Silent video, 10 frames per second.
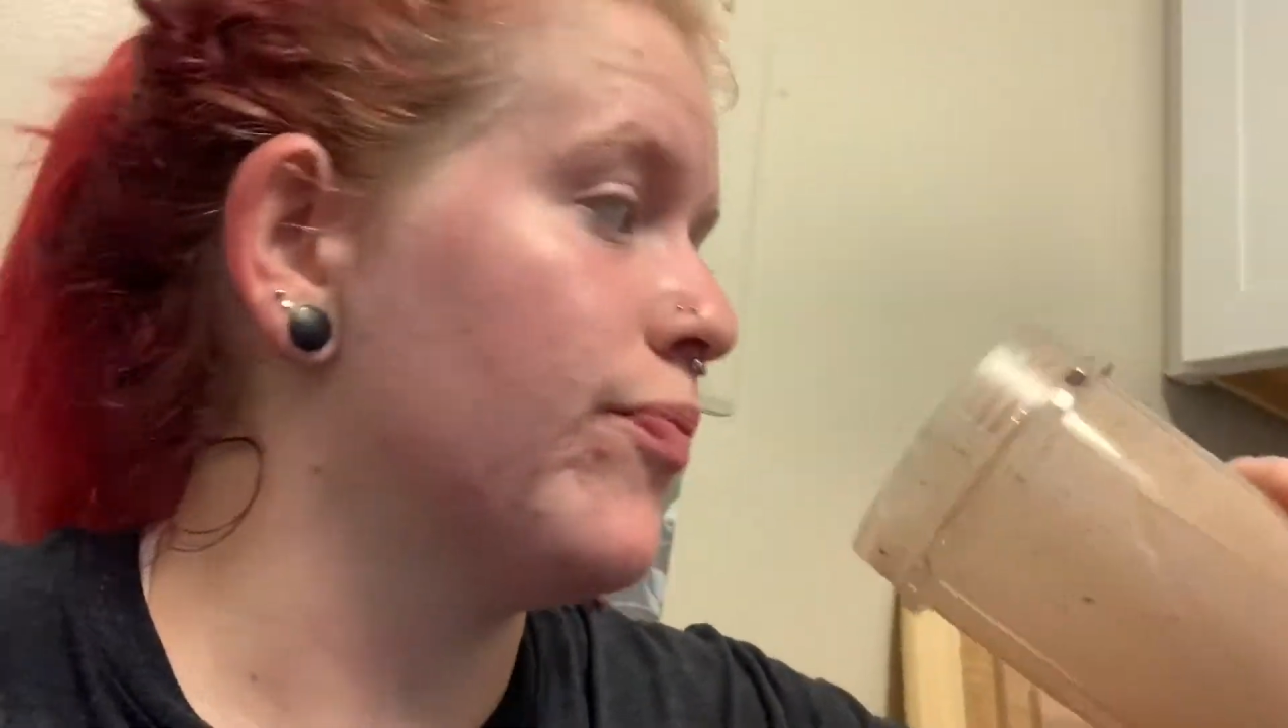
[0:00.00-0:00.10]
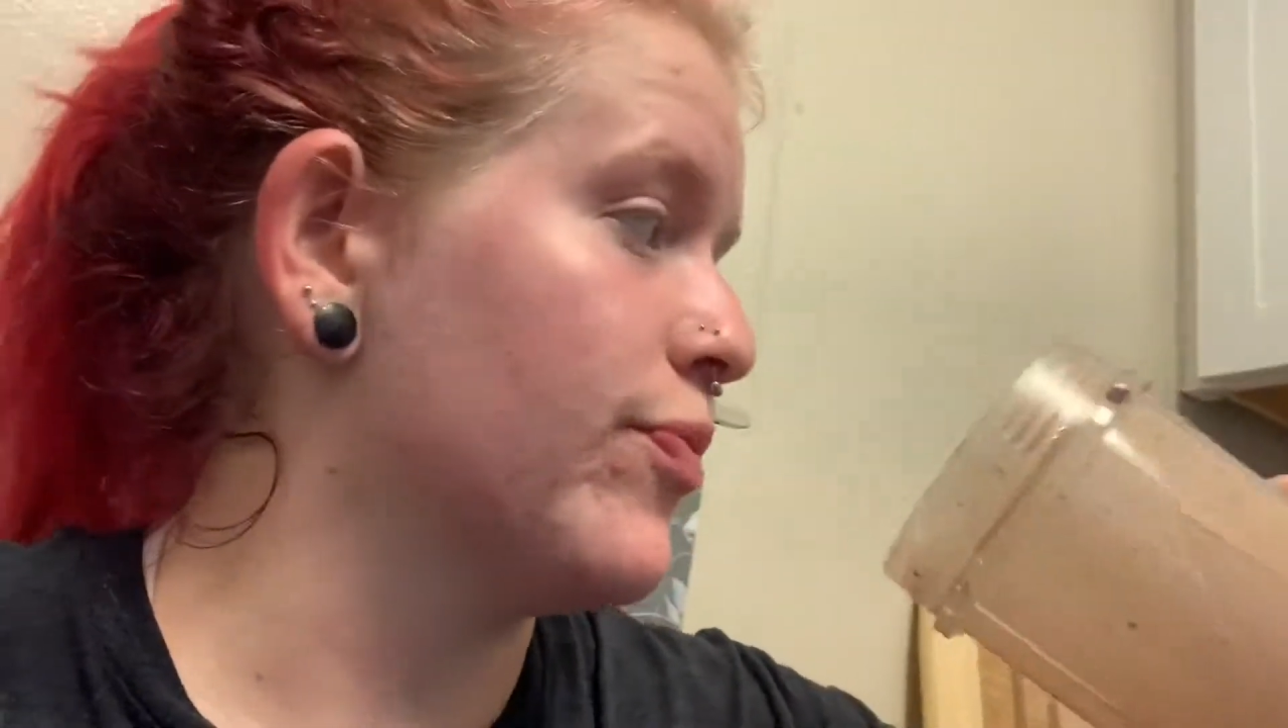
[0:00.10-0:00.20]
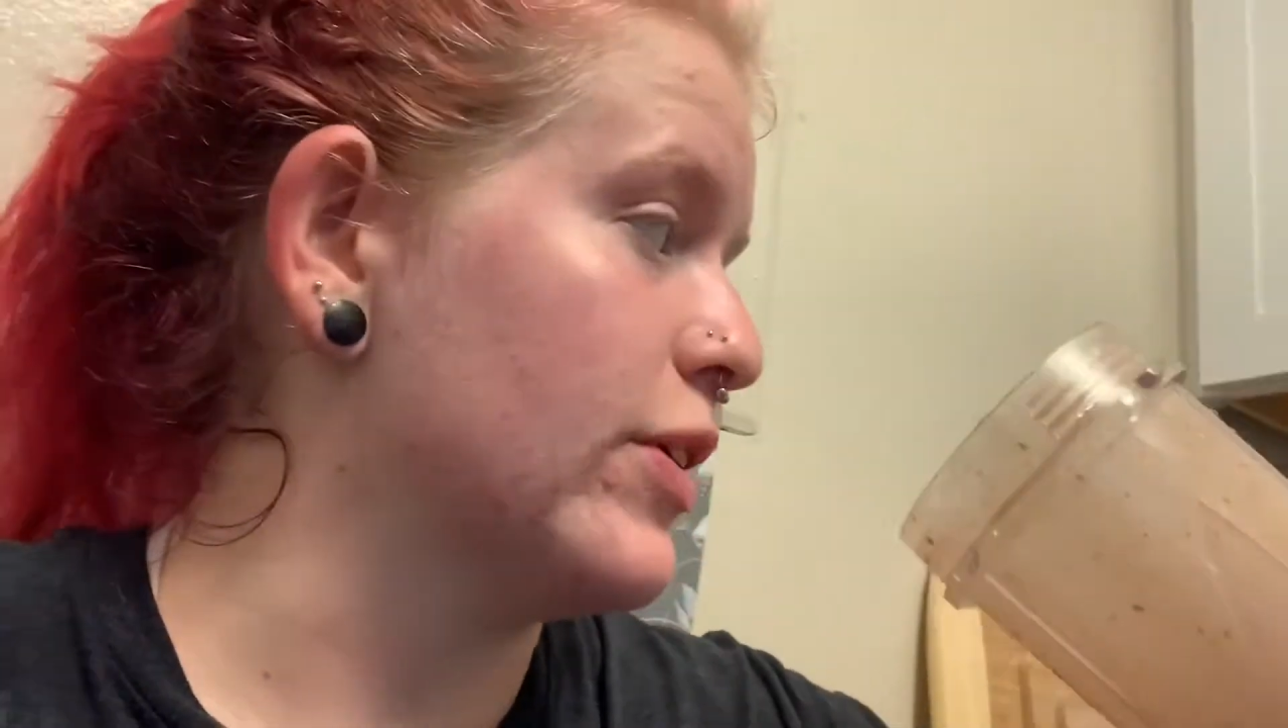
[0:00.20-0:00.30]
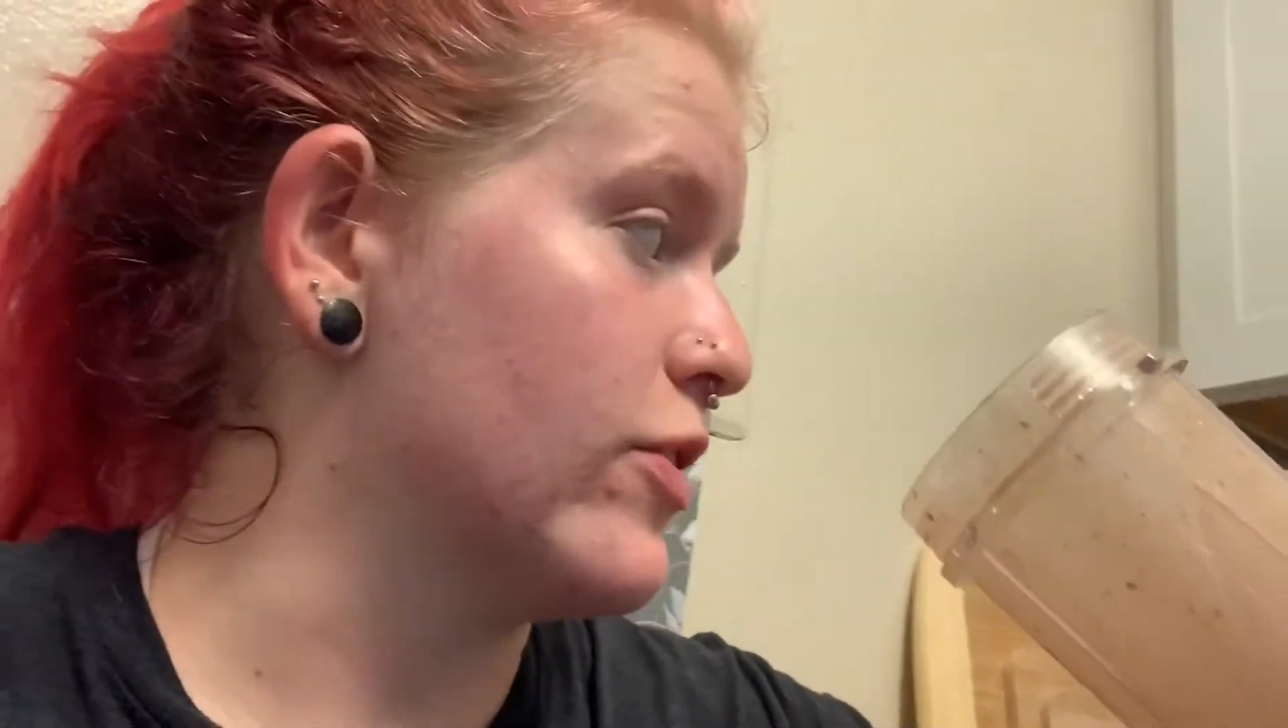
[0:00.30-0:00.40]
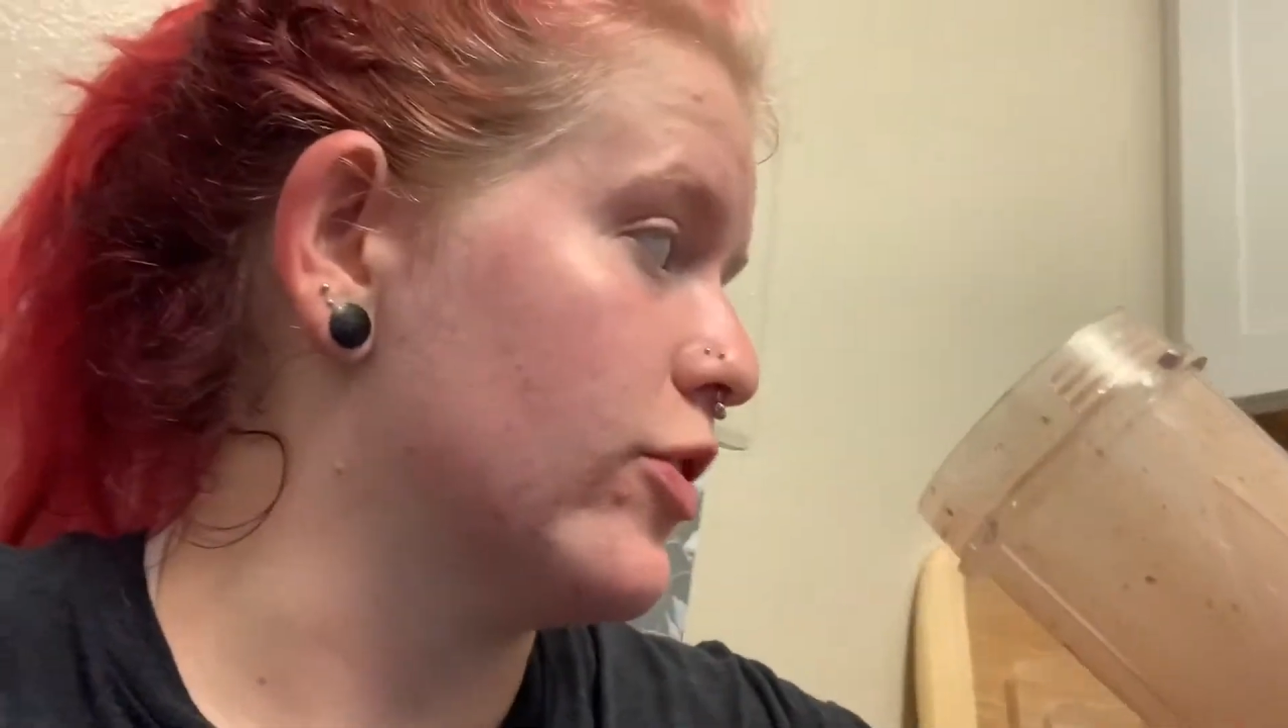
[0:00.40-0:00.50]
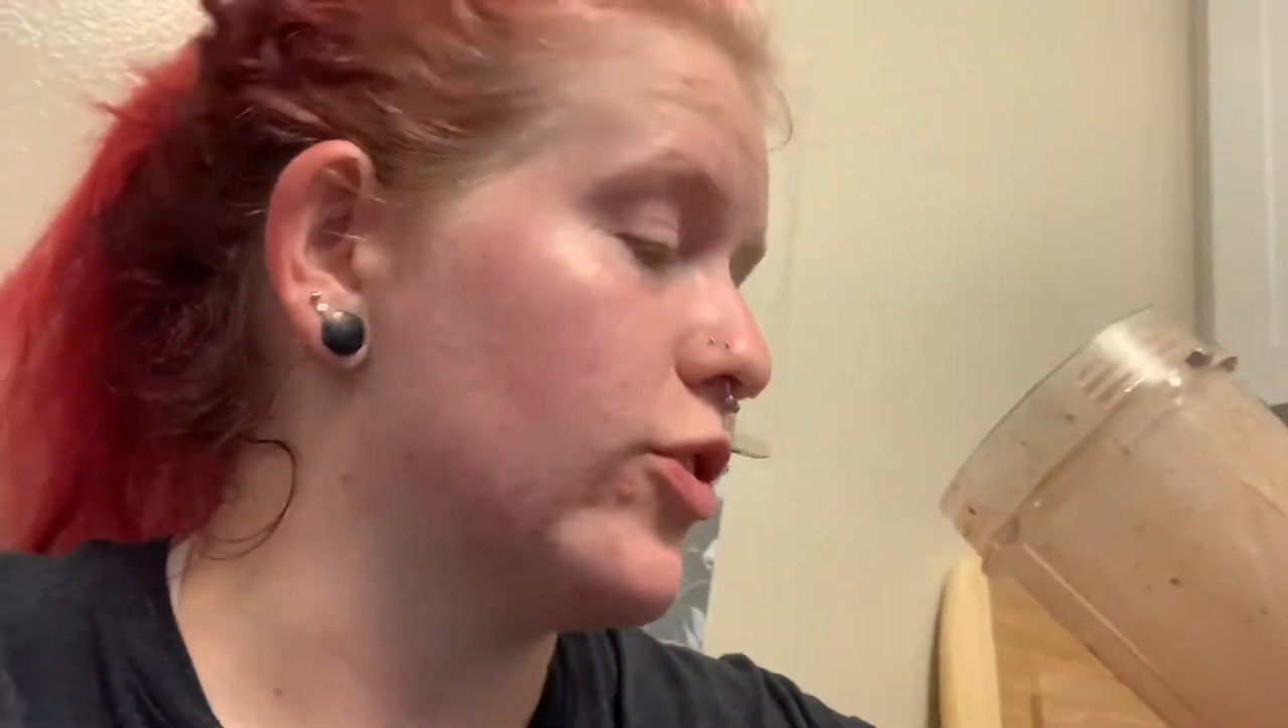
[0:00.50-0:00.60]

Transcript: This is